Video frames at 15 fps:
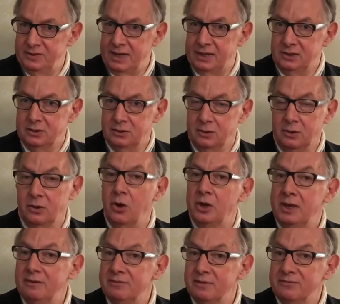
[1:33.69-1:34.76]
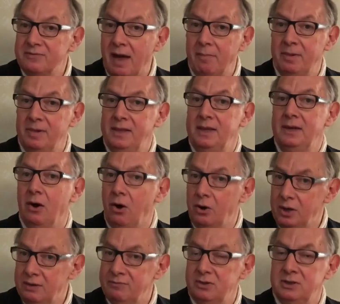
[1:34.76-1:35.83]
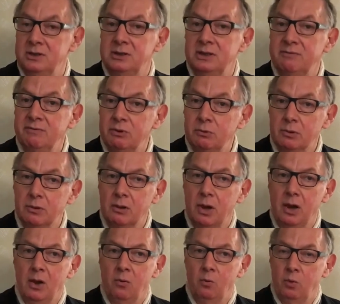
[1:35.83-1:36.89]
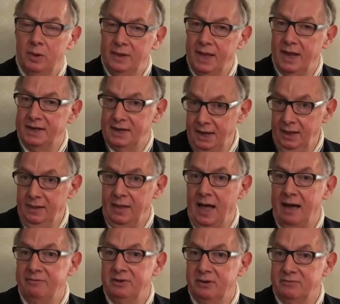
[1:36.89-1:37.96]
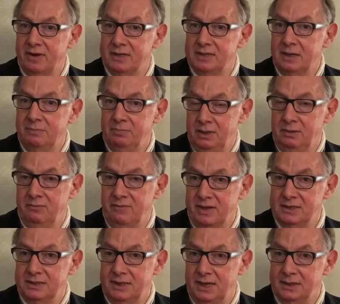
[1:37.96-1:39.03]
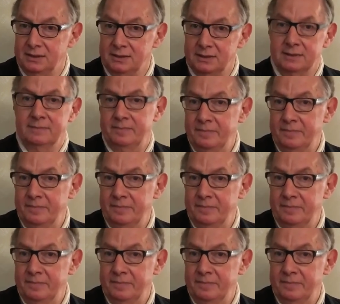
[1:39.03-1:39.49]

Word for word: that uh, a given family or a given individual will get ill after being vaccinated.